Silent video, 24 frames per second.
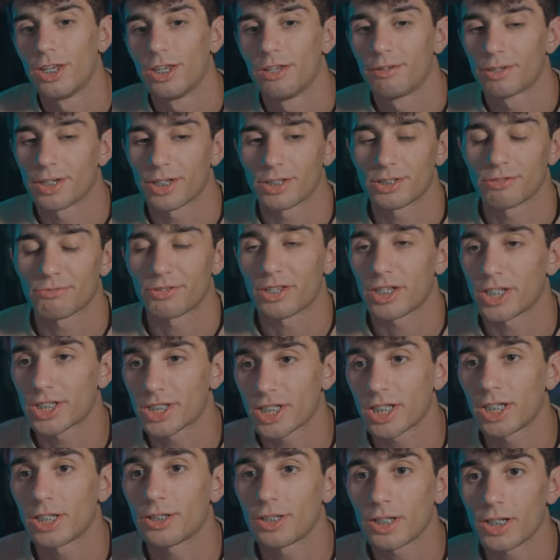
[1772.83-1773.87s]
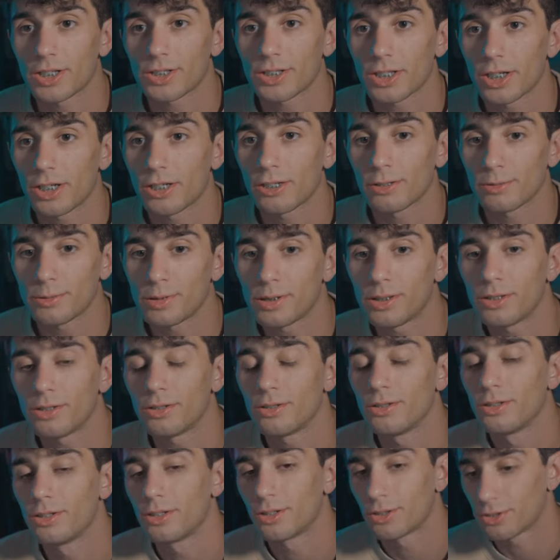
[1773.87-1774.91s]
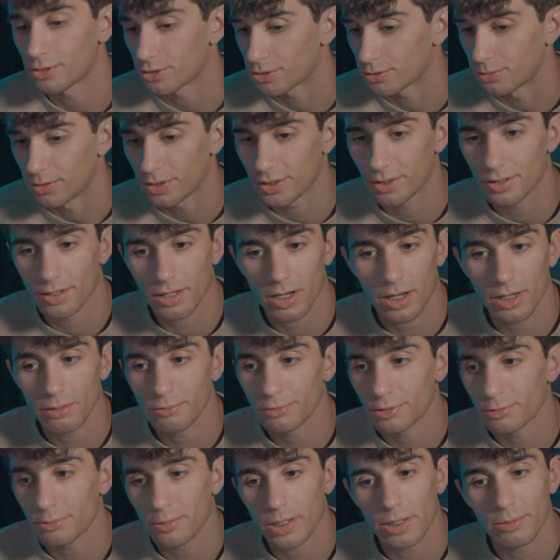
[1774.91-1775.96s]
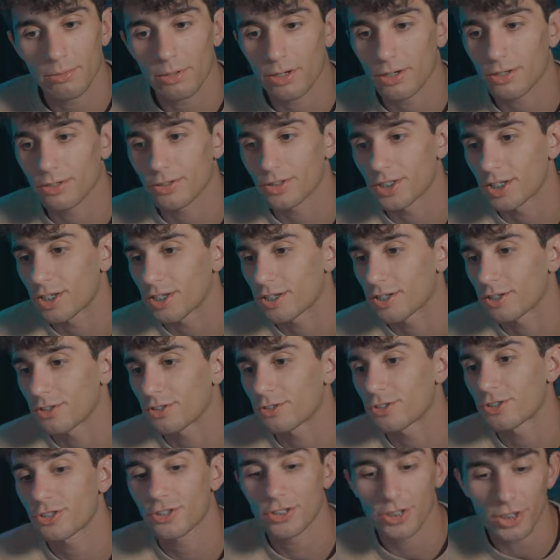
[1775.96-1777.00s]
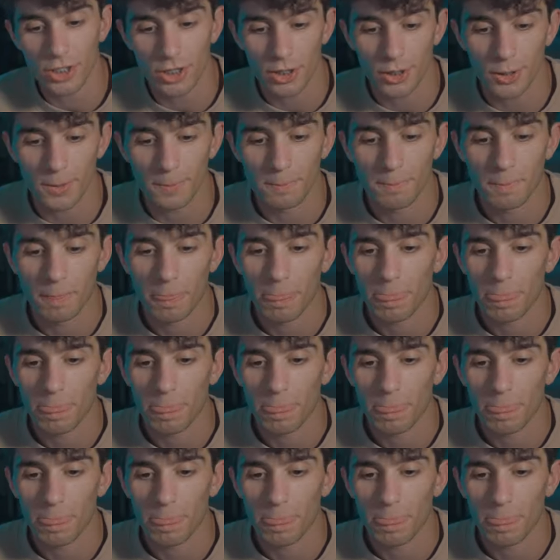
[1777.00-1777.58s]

Because if they stay on that side of the wall, they're going to die when the White Walkers get here. So,